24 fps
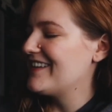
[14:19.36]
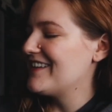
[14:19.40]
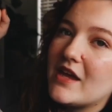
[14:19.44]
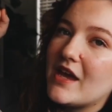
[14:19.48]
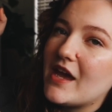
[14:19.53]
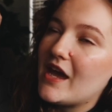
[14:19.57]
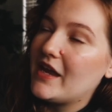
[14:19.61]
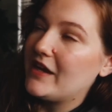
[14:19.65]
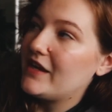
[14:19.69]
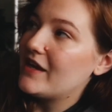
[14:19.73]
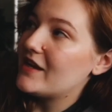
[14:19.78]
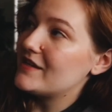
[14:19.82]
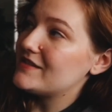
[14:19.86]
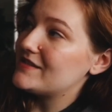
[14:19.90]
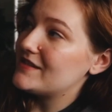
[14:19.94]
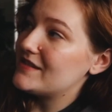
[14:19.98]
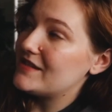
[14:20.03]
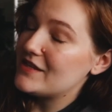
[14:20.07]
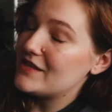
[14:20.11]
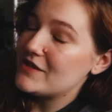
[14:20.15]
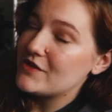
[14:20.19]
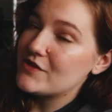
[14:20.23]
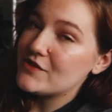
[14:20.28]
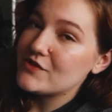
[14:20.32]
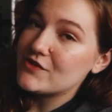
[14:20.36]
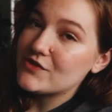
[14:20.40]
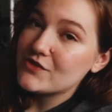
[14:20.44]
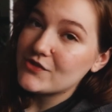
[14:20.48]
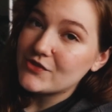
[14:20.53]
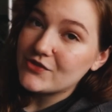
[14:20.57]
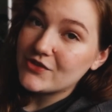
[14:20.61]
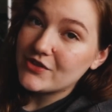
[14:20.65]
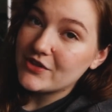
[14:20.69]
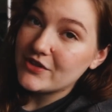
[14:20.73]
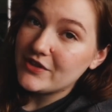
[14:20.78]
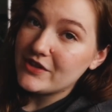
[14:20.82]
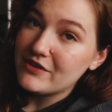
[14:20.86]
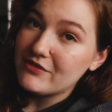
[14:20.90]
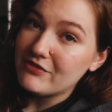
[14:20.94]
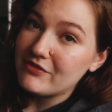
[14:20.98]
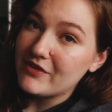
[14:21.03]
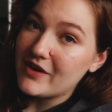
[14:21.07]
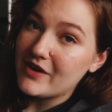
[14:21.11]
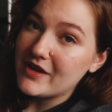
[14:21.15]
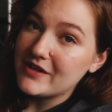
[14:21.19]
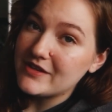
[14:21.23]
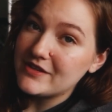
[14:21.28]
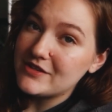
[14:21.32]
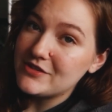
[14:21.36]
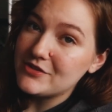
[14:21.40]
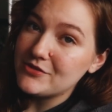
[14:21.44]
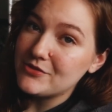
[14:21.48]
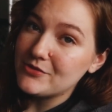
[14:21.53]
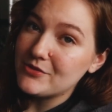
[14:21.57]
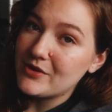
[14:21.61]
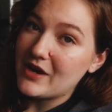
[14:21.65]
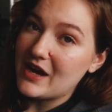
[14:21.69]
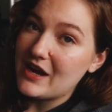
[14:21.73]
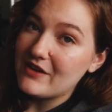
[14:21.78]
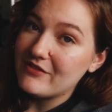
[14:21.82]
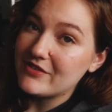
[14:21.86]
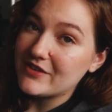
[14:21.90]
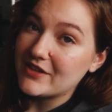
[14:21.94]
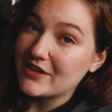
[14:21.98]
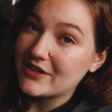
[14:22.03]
And yes, it is really fun to have an